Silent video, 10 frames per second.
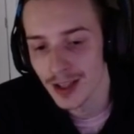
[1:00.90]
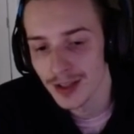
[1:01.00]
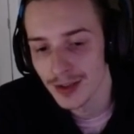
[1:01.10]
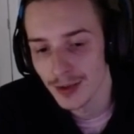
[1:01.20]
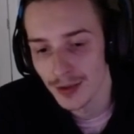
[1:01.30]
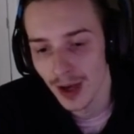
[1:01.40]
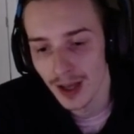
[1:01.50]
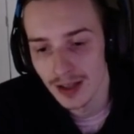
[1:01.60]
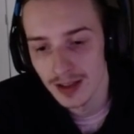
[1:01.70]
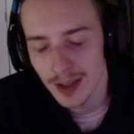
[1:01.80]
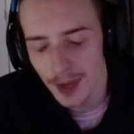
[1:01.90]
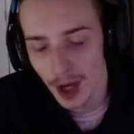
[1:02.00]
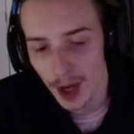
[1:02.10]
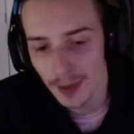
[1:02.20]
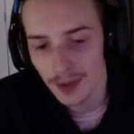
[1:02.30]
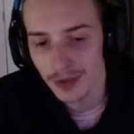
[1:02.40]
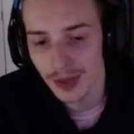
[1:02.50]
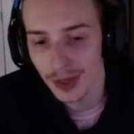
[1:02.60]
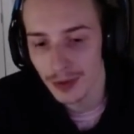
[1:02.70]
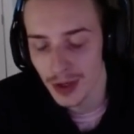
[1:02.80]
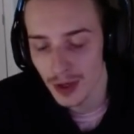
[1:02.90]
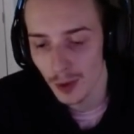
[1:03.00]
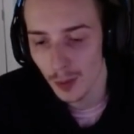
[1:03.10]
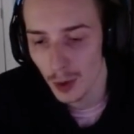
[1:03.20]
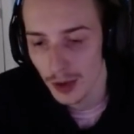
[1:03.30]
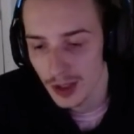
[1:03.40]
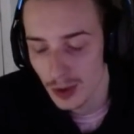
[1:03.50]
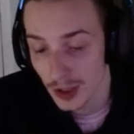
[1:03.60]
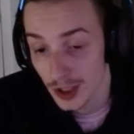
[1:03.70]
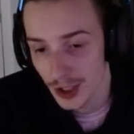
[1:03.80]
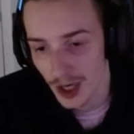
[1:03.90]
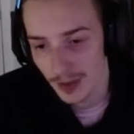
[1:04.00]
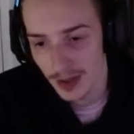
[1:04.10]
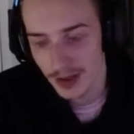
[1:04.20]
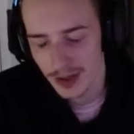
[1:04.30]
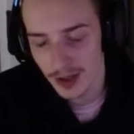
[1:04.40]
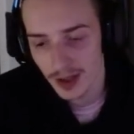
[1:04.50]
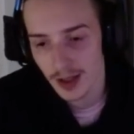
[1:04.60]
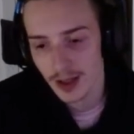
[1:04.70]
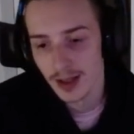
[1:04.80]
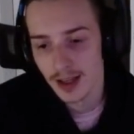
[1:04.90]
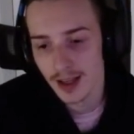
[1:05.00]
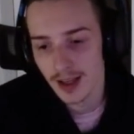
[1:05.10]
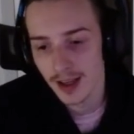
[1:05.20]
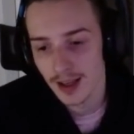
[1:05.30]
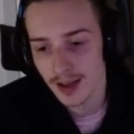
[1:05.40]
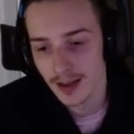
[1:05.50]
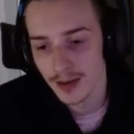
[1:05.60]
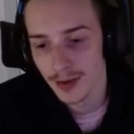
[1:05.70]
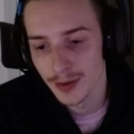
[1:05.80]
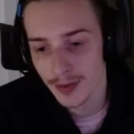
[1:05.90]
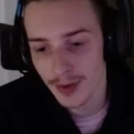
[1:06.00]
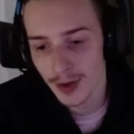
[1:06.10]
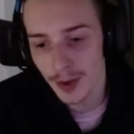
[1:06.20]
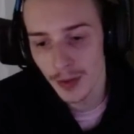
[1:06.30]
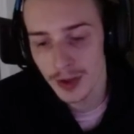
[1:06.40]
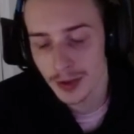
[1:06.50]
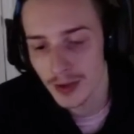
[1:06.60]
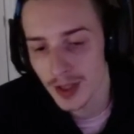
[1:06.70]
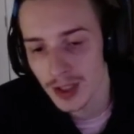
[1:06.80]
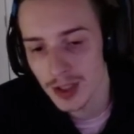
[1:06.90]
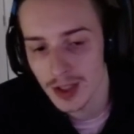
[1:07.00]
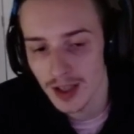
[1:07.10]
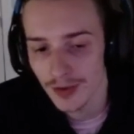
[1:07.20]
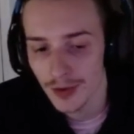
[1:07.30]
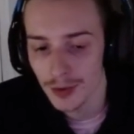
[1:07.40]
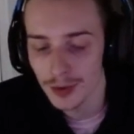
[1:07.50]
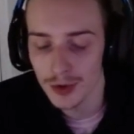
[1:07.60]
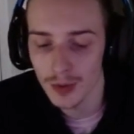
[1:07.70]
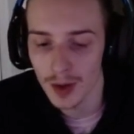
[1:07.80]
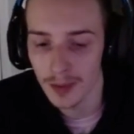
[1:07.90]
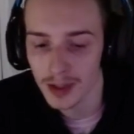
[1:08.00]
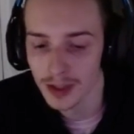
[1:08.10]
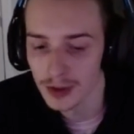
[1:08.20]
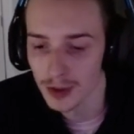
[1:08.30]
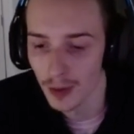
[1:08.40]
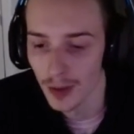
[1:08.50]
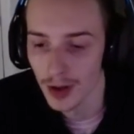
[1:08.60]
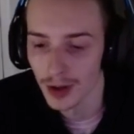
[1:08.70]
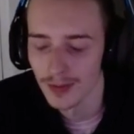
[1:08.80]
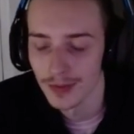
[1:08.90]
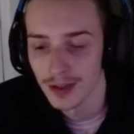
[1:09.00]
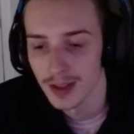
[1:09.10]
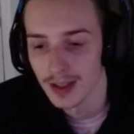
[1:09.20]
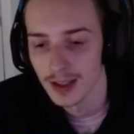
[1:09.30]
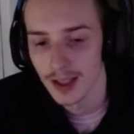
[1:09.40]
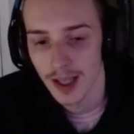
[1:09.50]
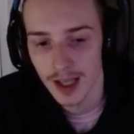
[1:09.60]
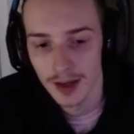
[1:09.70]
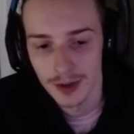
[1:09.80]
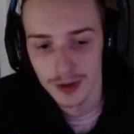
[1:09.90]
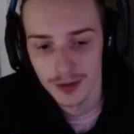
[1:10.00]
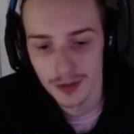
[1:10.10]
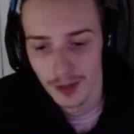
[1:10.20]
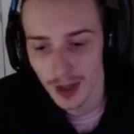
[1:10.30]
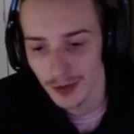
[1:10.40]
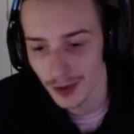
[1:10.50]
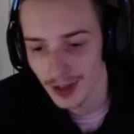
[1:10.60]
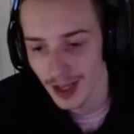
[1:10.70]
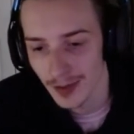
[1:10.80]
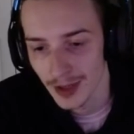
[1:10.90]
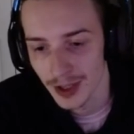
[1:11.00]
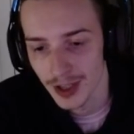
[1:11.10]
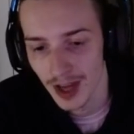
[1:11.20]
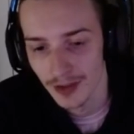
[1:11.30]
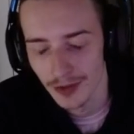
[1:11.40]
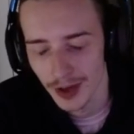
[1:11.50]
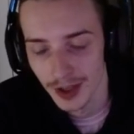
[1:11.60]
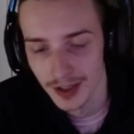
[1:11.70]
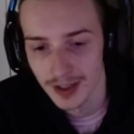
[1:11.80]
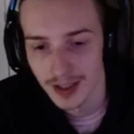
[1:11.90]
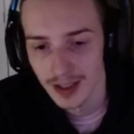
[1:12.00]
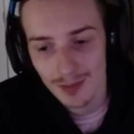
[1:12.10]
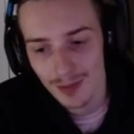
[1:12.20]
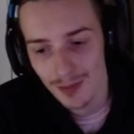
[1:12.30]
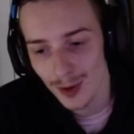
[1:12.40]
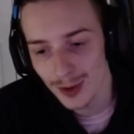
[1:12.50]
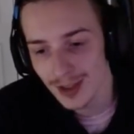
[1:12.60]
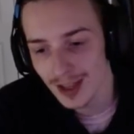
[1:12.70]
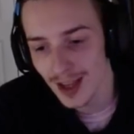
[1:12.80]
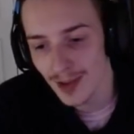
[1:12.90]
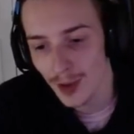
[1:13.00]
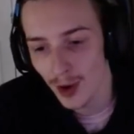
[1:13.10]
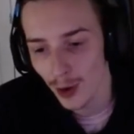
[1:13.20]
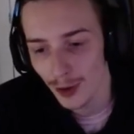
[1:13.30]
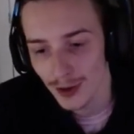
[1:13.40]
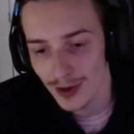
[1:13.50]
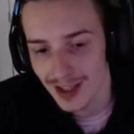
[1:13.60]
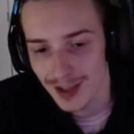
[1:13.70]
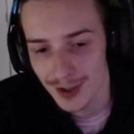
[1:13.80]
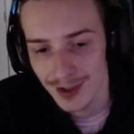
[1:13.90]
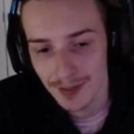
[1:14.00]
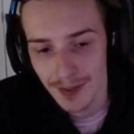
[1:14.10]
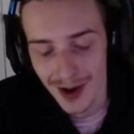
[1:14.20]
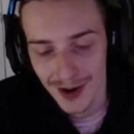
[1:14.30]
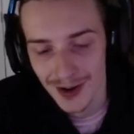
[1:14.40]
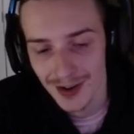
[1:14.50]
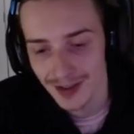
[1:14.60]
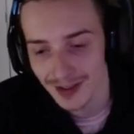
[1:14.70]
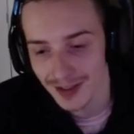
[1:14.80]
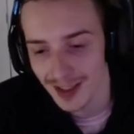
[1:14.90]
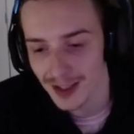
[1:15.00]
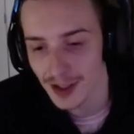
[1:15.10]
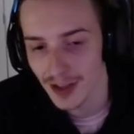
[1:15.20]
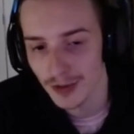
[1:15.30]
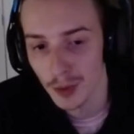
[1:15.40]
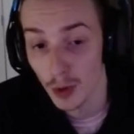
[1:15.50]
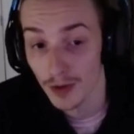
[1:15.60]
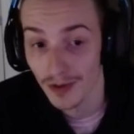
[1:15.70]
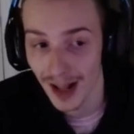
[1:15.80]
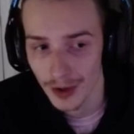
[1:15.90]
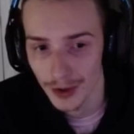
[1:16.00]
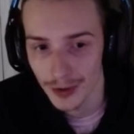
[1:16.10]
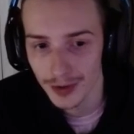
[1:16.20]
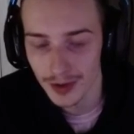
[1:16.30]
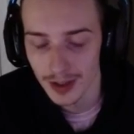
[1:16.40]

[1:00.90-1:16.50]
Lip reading: into a team comp of 3 or more squishy champions. And you're going to want to do this if you just want to play to snowball and just play full damage and have fun. Most of the time, Conquer is just better. It just gives you more value.